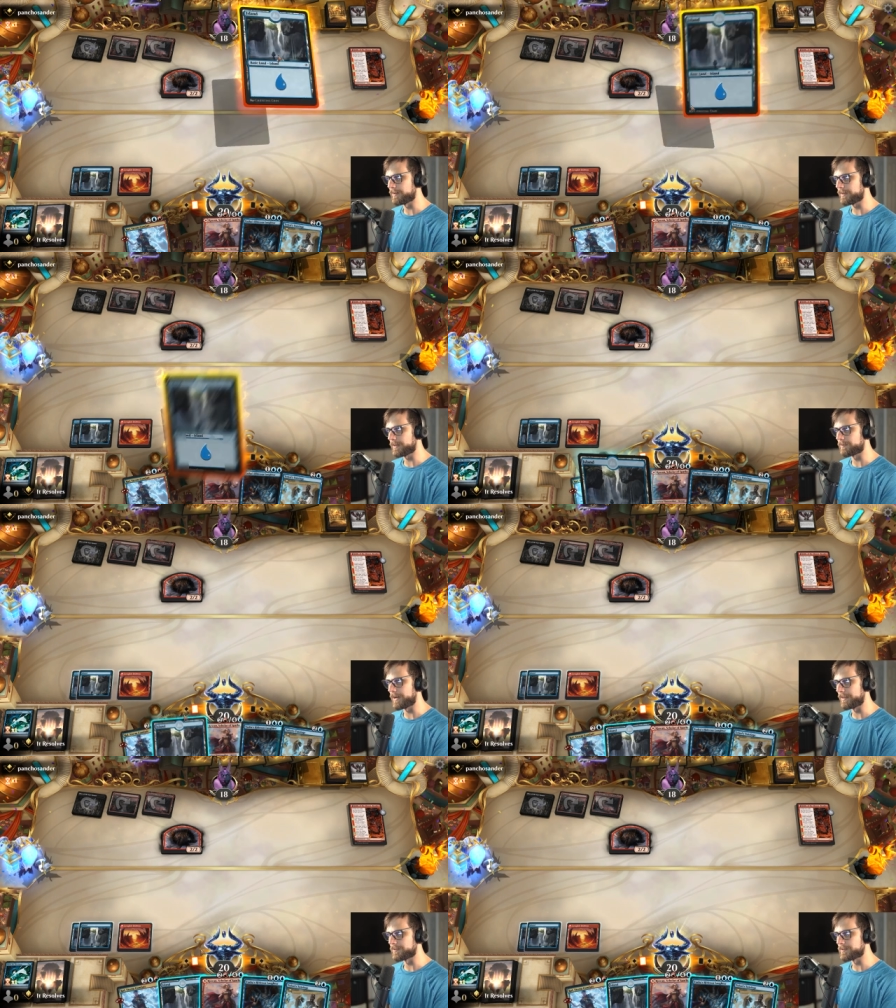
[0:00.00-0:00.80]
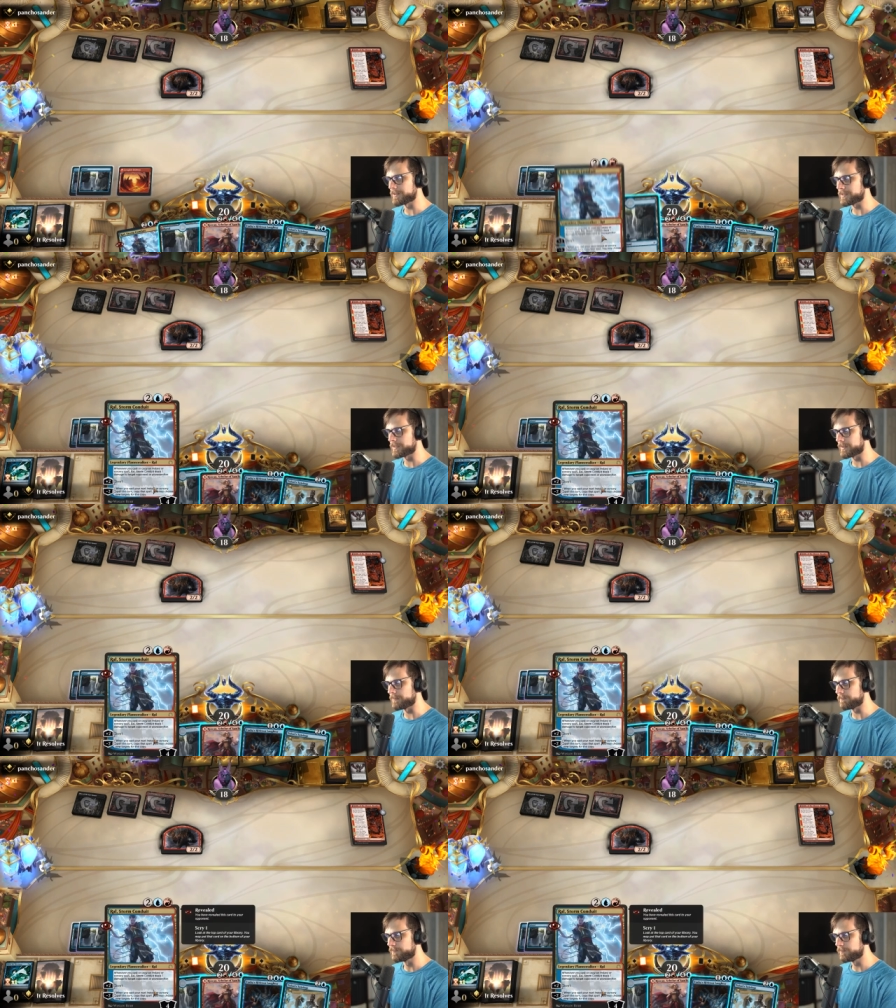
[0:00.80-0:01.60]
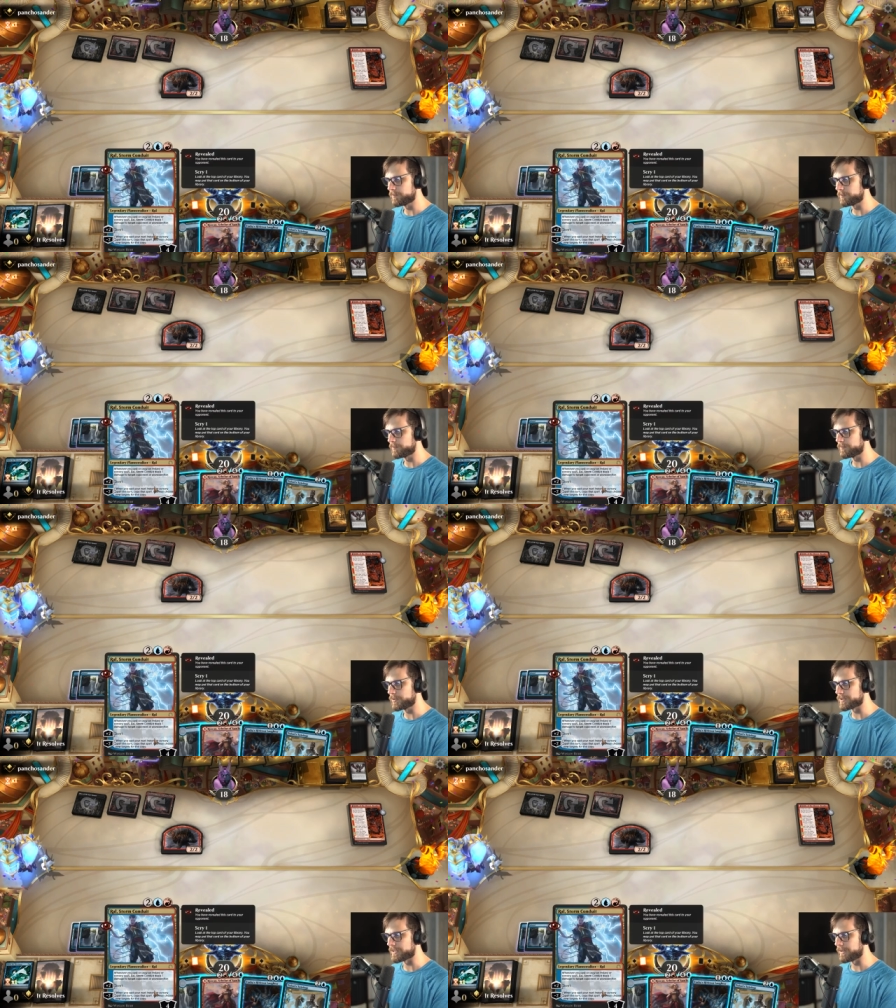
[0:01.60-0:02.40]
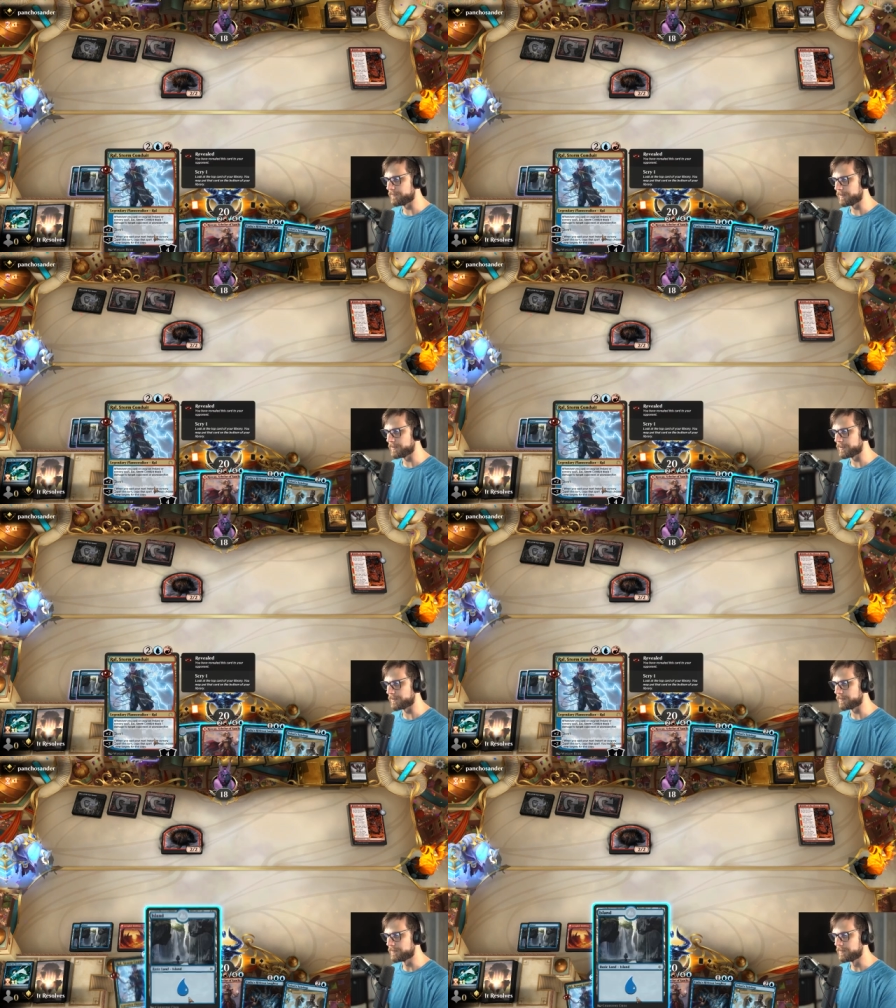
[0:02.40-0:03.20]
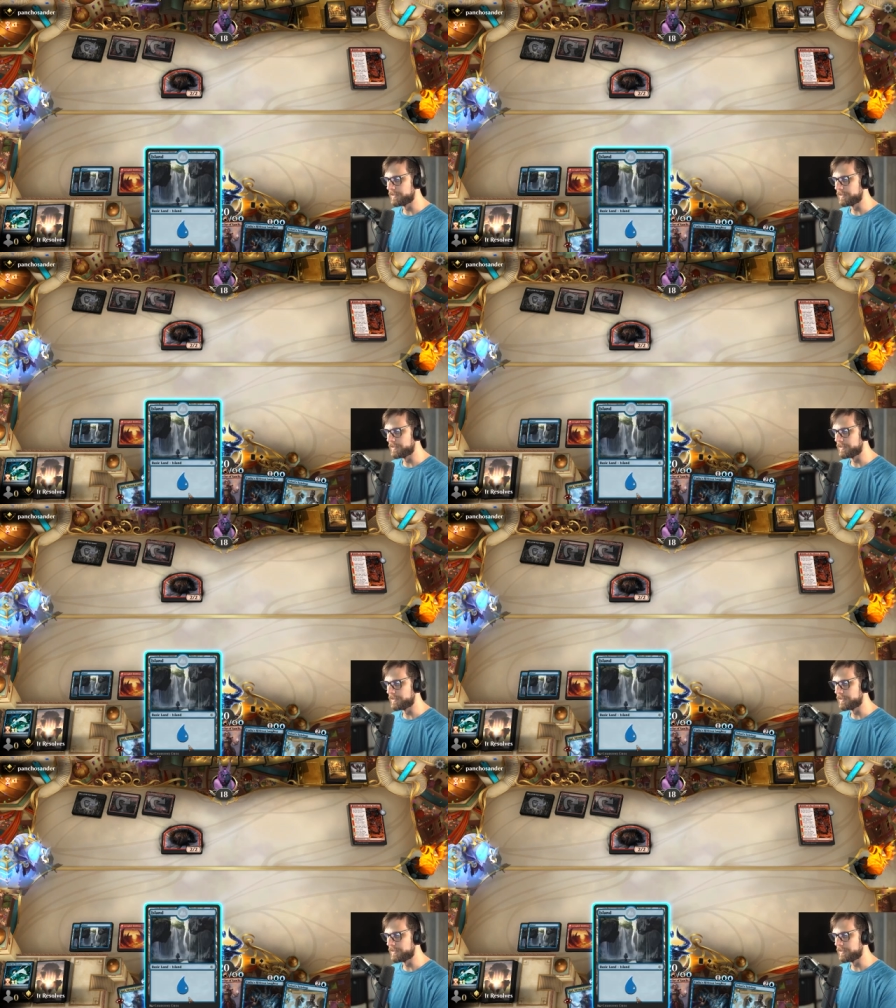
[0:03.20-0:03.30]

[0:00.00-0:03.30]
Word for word: I think I'd rather just um, push the envelope a little.